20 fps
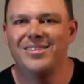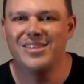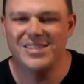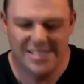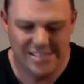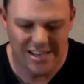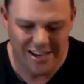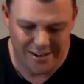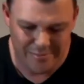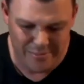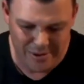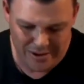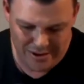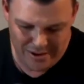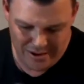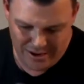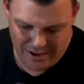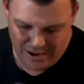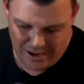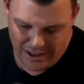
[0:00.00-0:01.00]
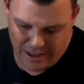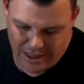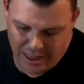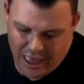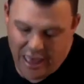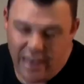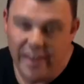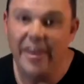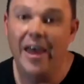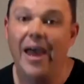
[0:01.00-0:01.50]
same.
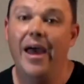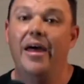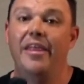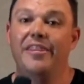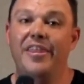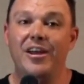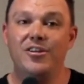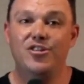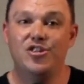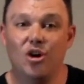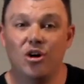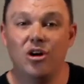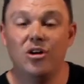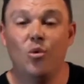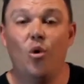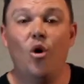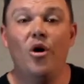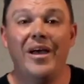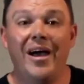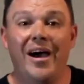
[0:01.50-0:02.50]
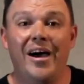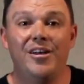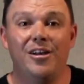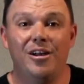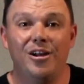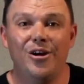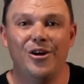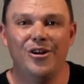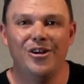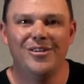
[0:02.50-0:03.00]
They don't walk out
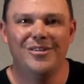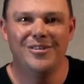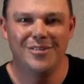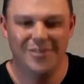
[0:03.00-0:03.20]
alone.